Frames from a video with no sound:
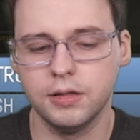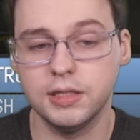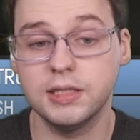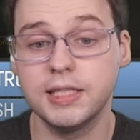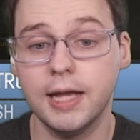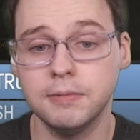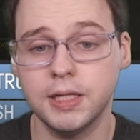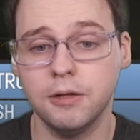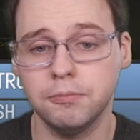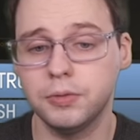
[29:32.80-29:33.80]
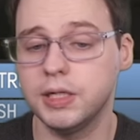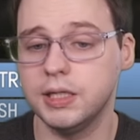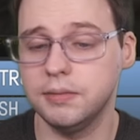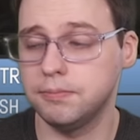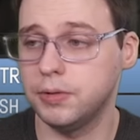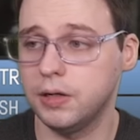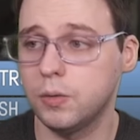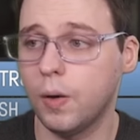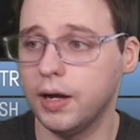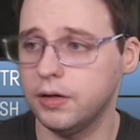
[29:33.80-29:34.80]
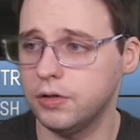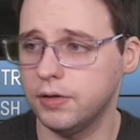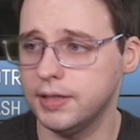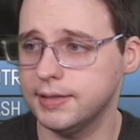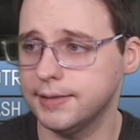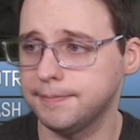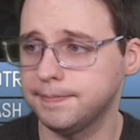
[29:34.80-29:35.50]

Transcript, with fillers: Is the game sound pretty quiet on your end?